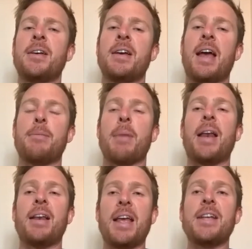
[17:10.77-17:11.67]
it made
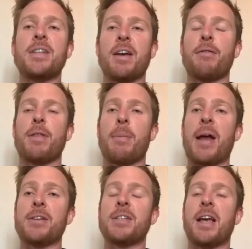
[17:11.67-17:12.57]
it easier for the
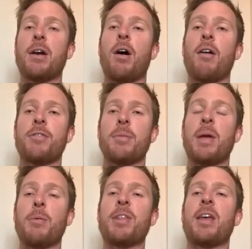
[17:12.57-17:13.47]
batters to get after me
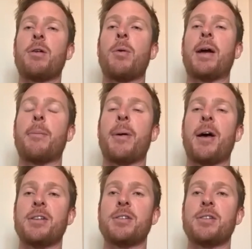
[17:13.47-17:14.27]
with that quicker pace.